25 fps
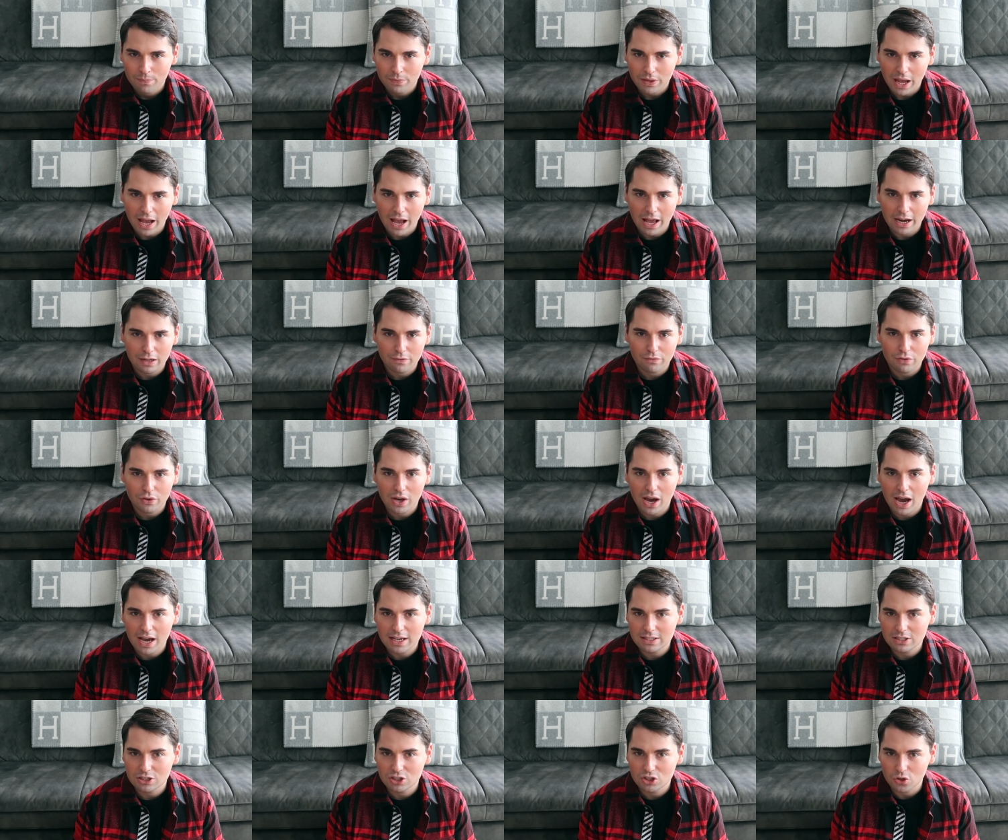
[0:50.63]
And if you
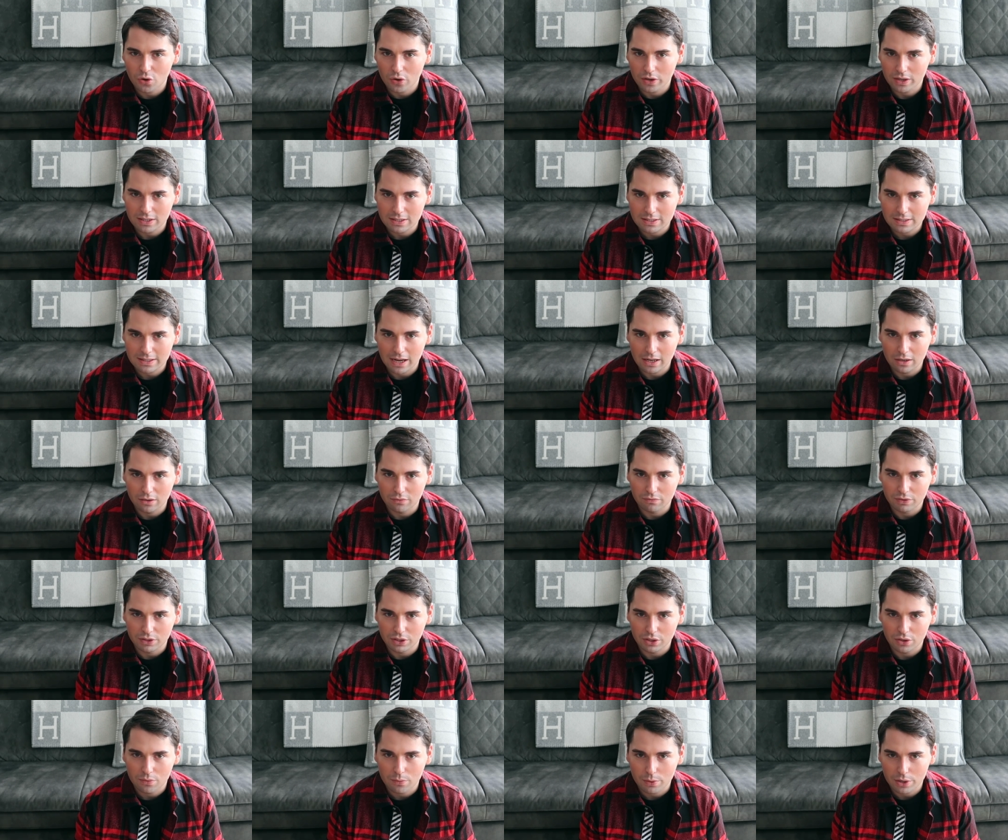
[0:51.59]
guys enjoy this style of
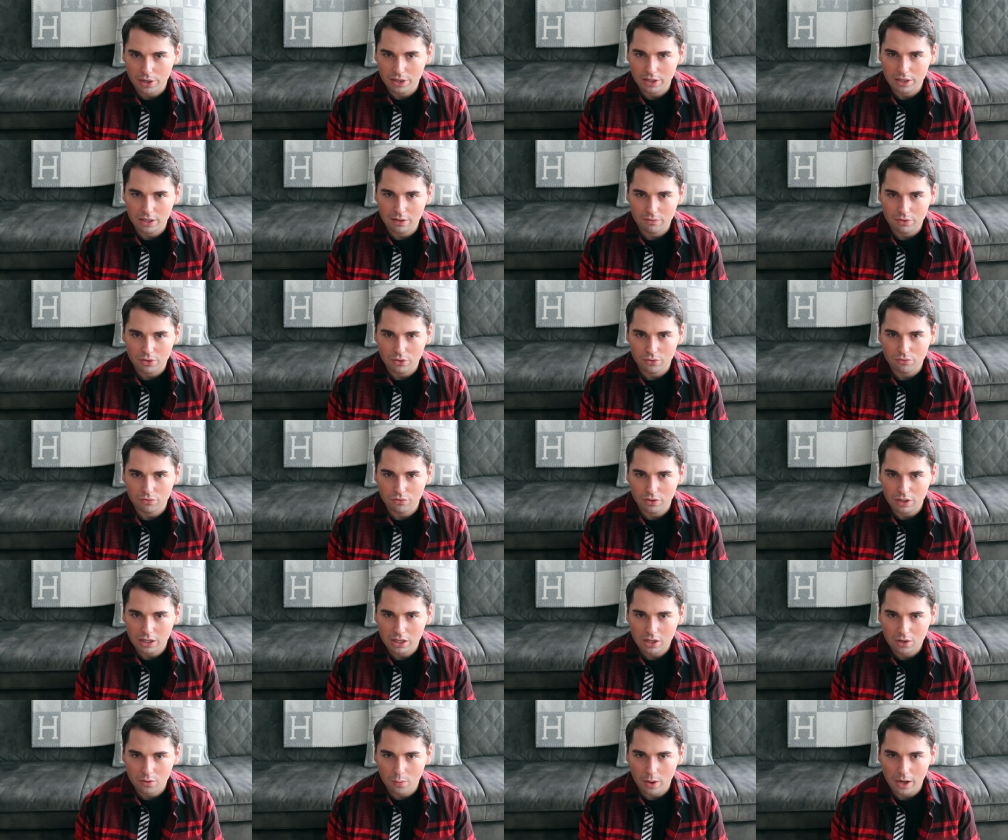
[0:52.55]
video where I give you
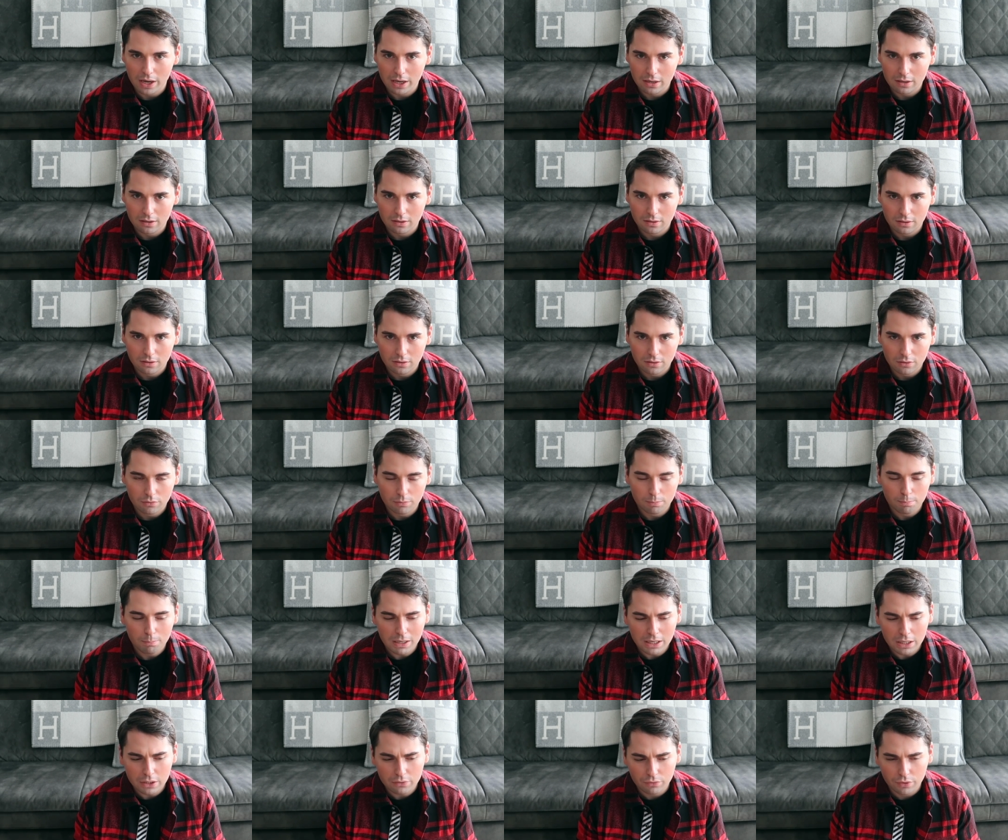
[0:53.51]
really quick
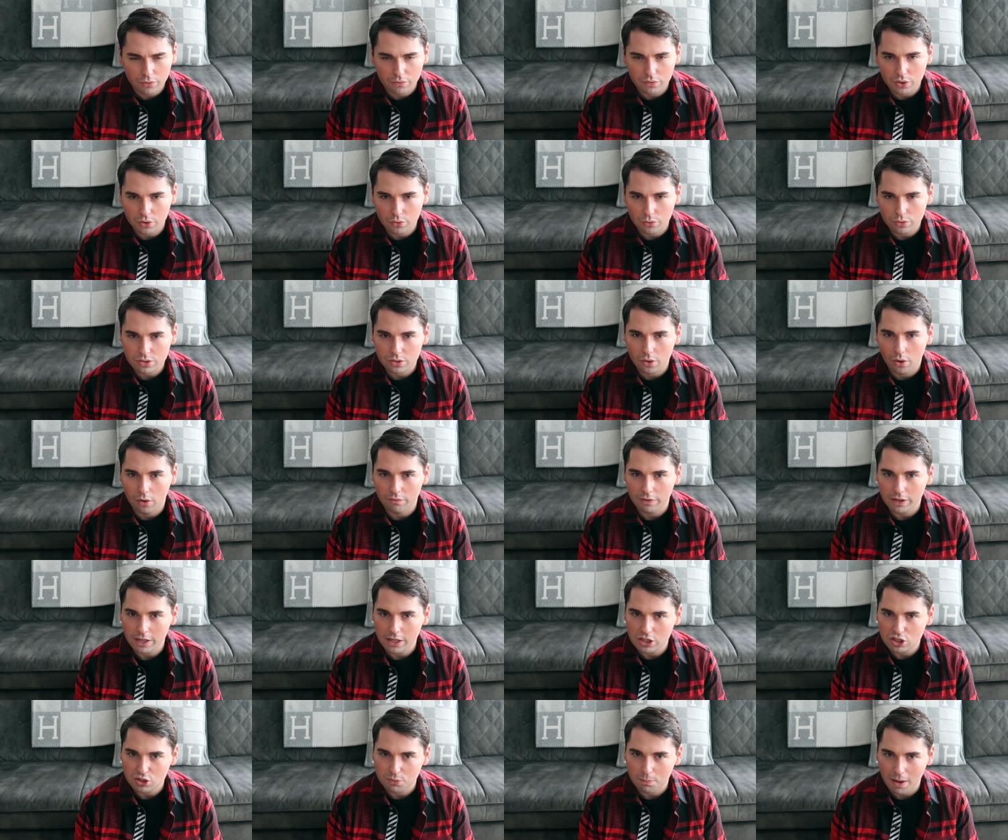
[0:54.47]
mini reviews of
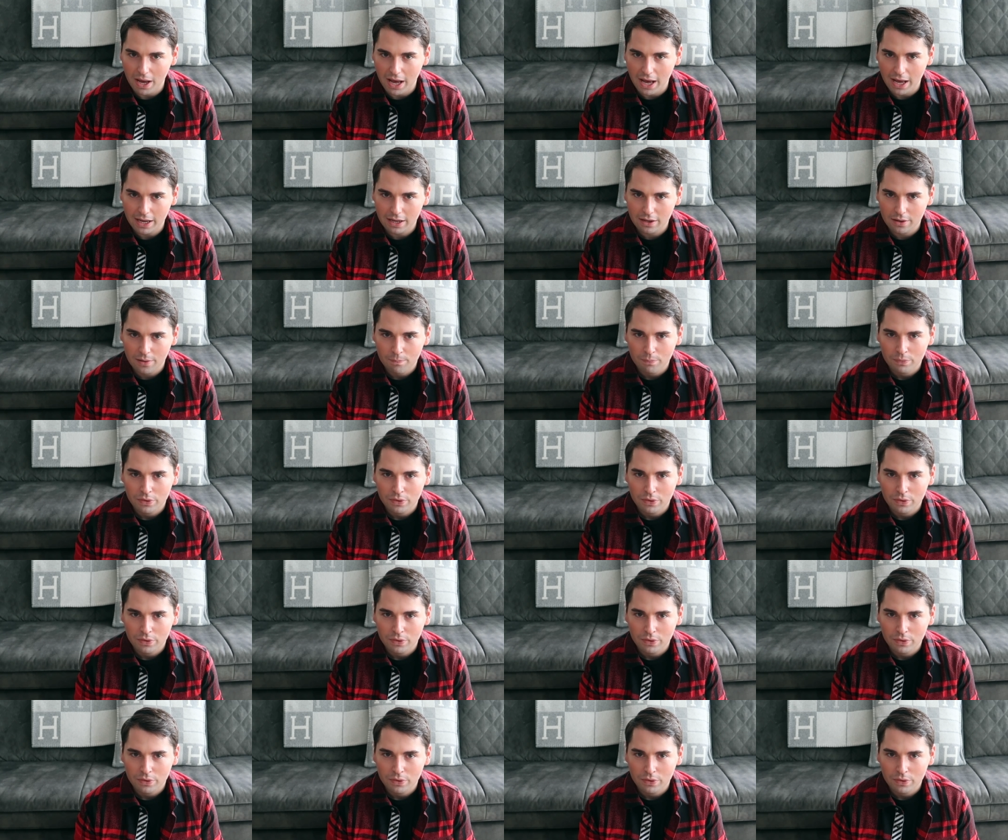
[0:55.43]
each bag,